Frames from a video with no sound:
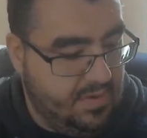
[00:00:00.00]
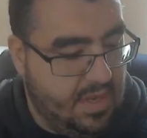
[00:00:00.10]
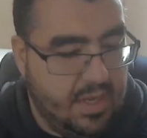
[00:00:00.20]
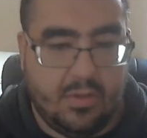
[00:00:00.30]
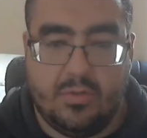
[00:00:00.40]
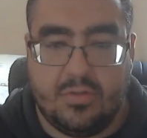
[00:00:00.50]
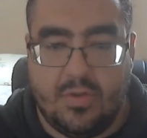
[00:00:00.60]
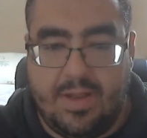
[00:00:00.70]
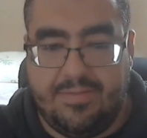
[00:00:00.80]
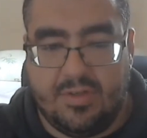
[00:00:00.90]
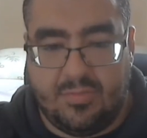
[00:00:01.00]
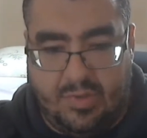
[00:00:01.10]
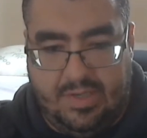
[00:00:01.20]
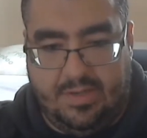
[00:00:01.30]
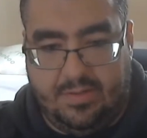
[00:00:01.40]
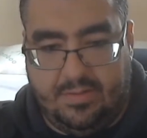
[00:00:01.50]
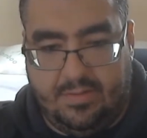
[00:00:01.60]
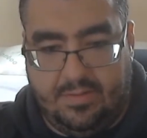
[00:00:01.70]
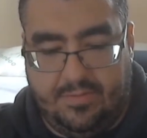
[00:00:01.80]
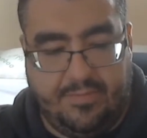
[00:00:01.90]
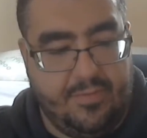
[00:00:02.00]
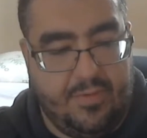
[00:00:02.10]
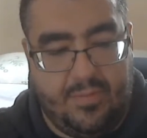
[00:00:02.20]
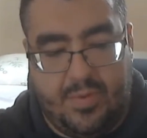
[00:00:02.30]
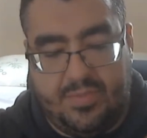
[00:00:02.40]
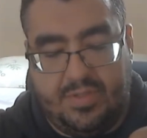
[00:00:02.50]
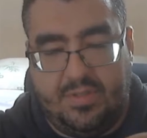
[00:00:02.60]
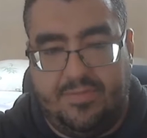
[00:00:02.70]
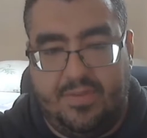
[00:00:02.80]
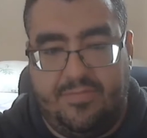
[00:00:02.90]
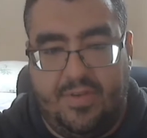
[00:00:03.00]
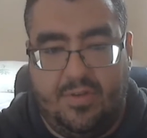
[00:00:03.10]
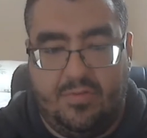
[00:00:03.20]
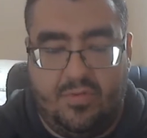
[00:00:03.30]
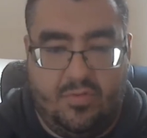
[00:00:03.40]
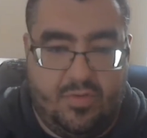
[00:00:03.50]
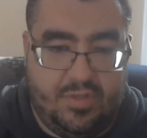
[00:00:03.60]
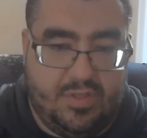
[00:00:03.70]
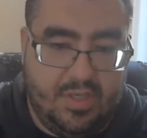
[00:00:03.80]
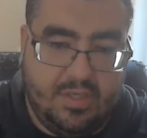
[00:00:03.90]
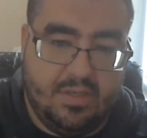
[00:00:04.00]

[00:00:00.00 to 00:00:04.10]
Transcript: I also have the sprayer for the purposes of this video so you can see.